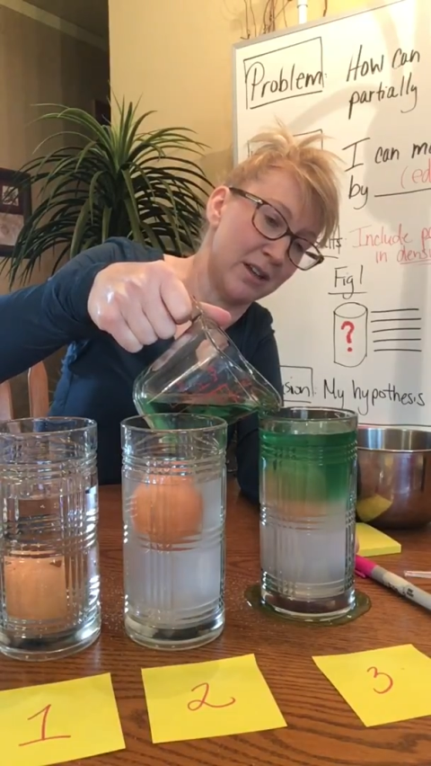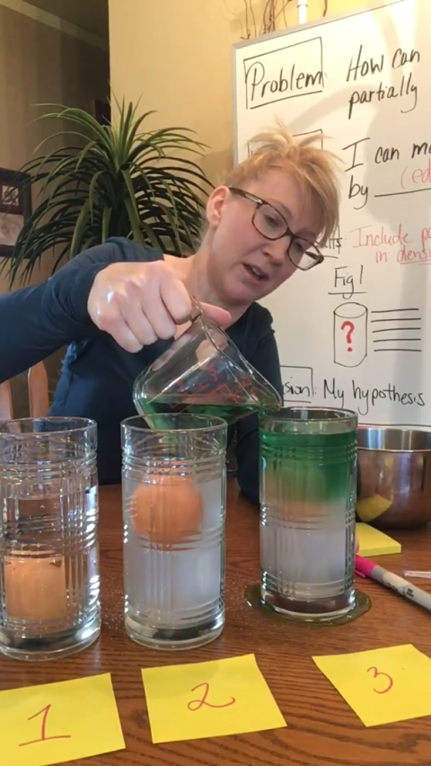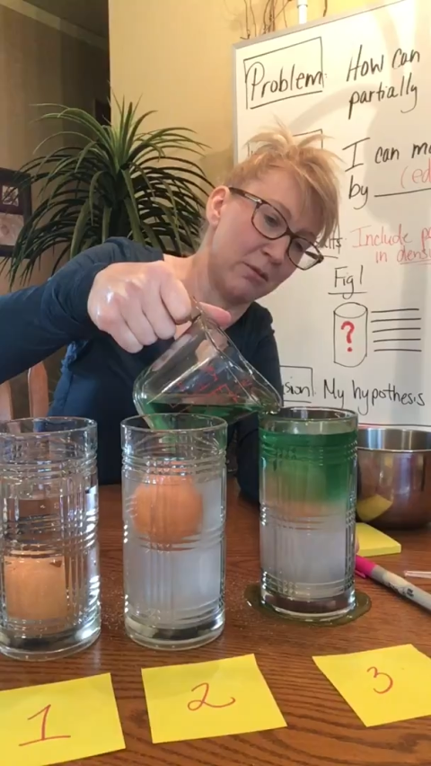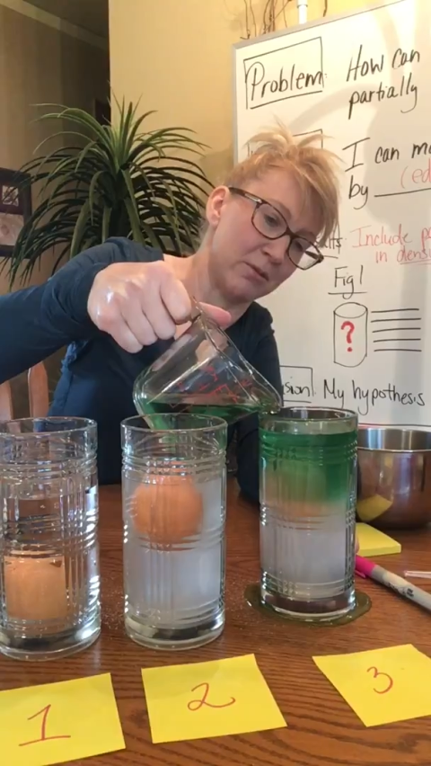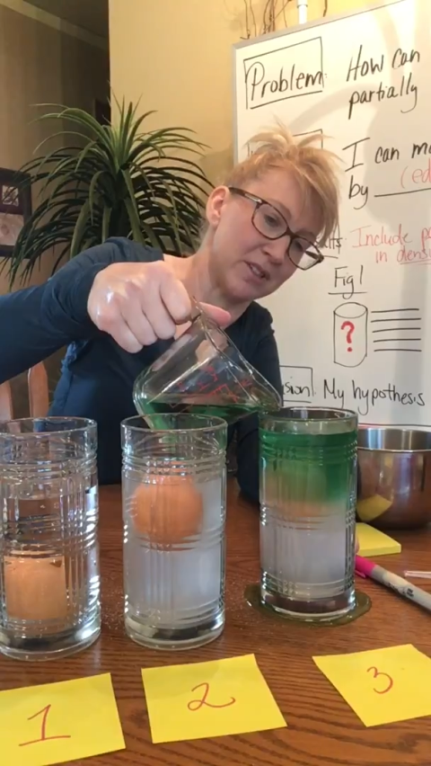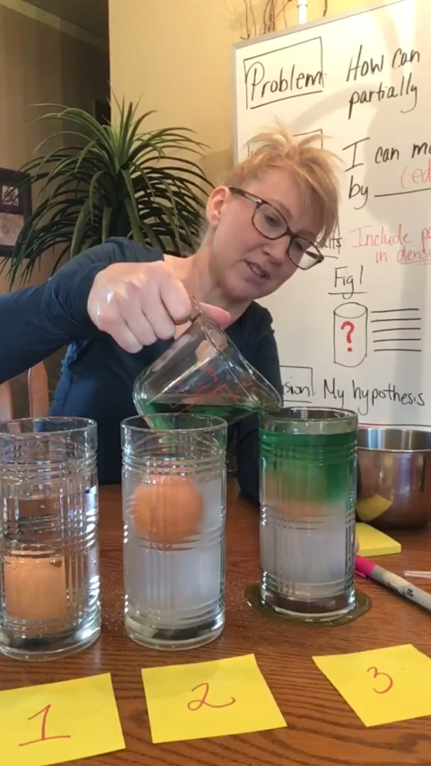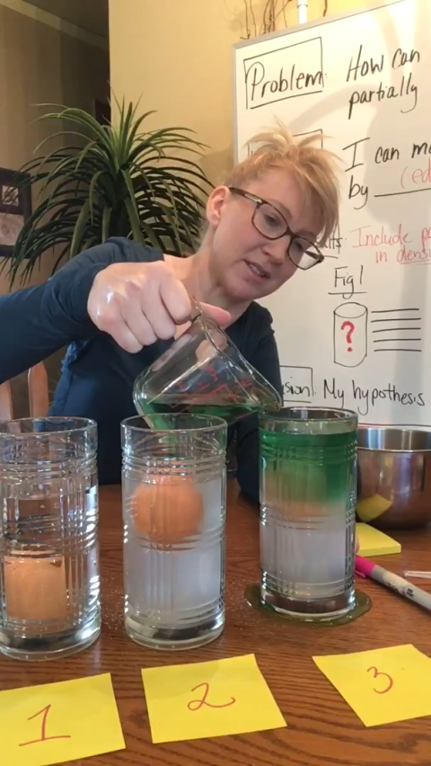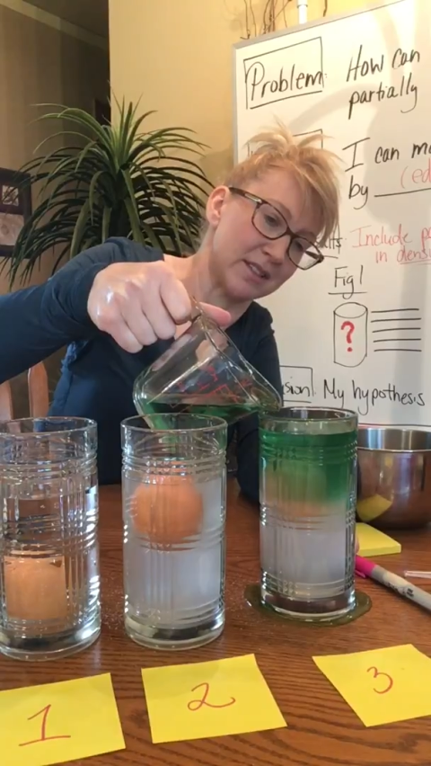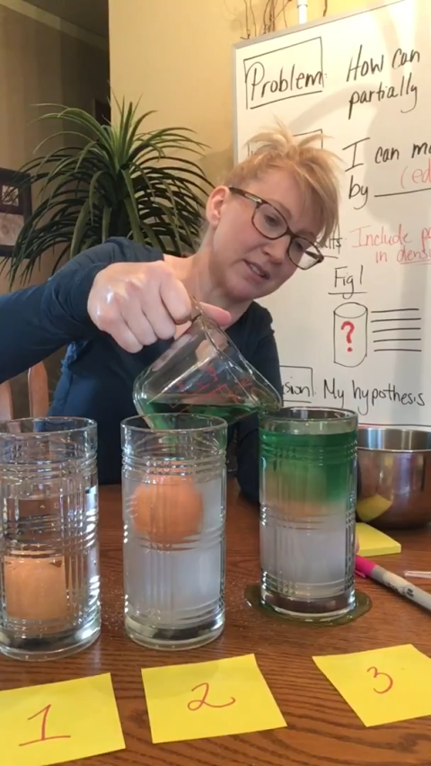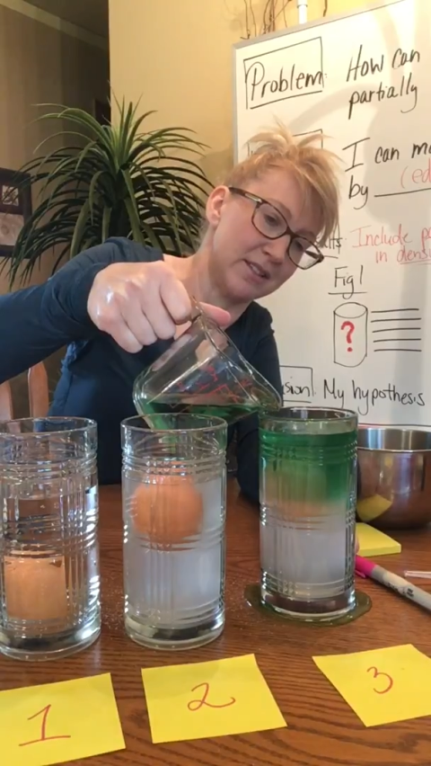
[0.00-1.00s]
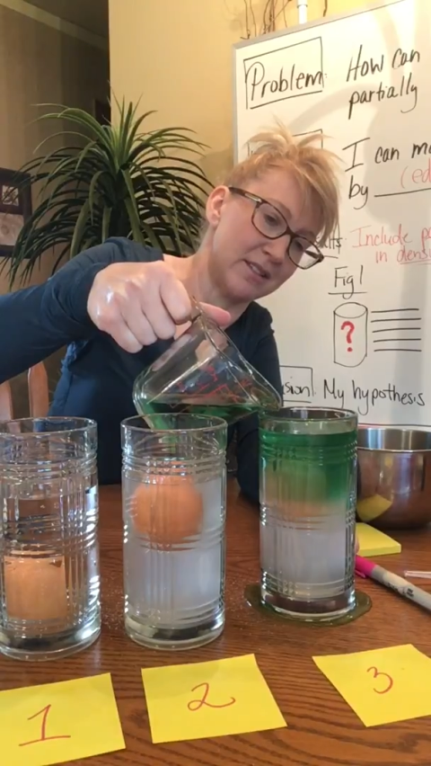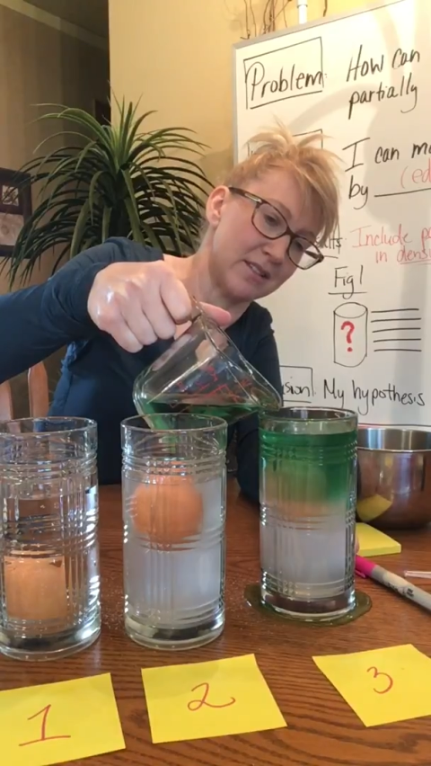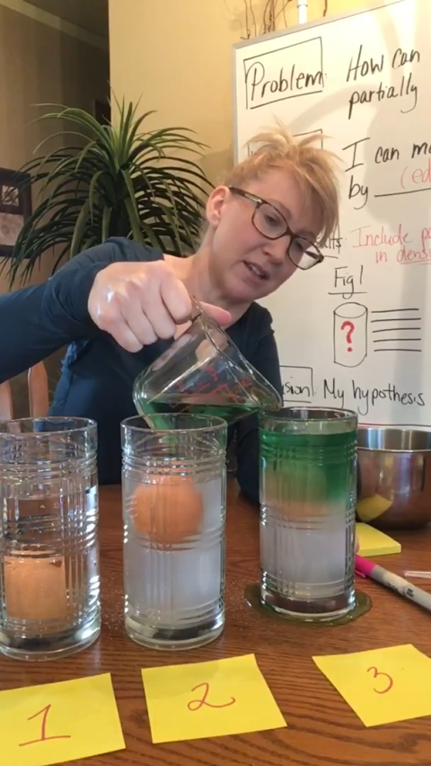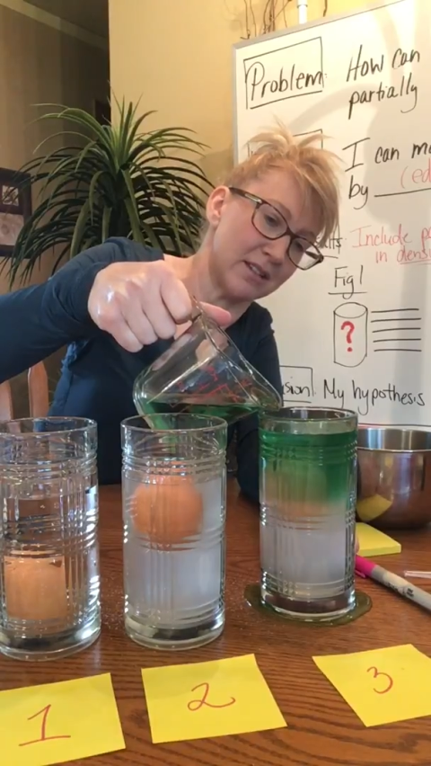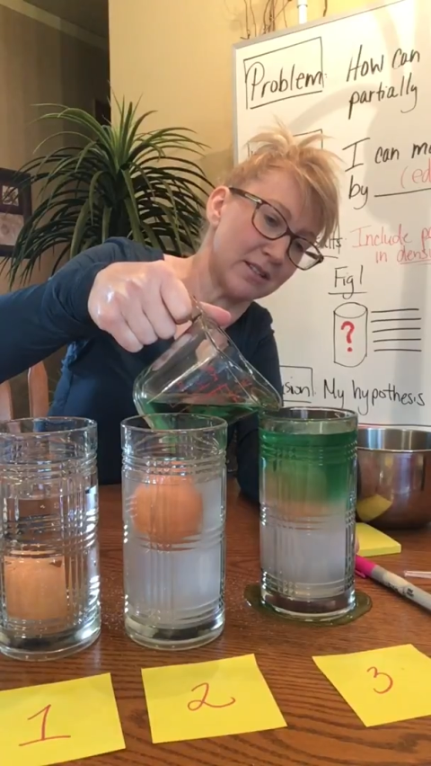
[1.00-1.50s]
and which is the least
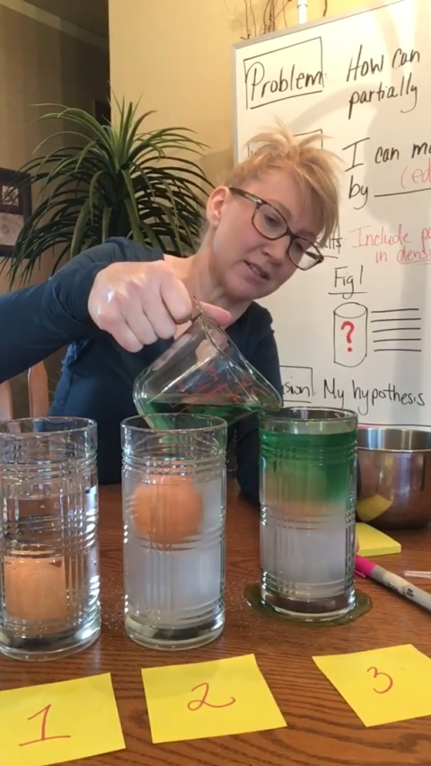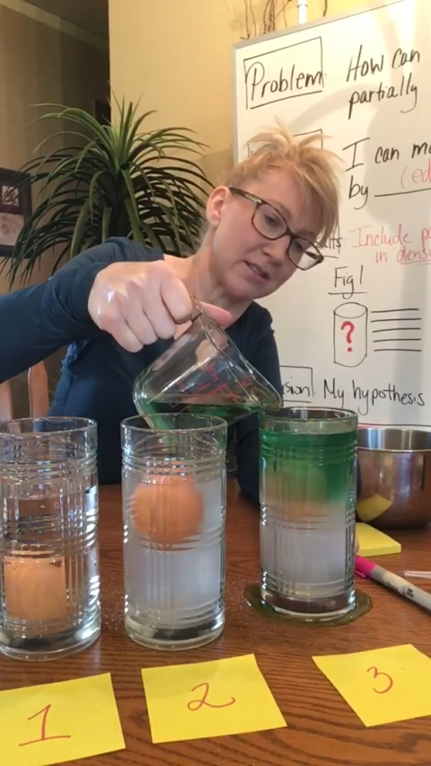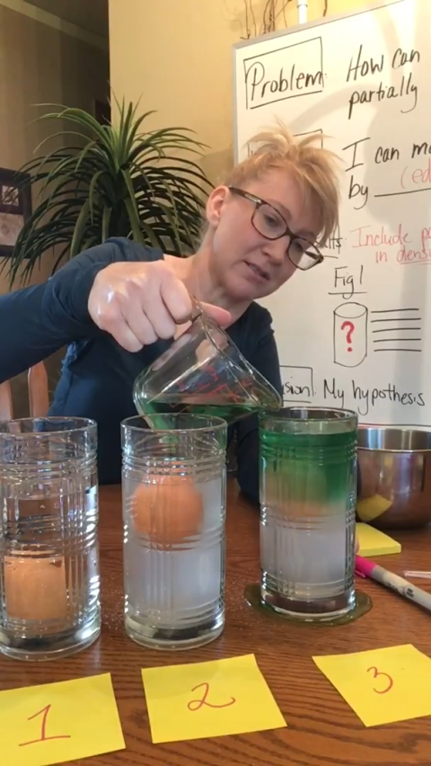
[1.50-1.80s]
dense.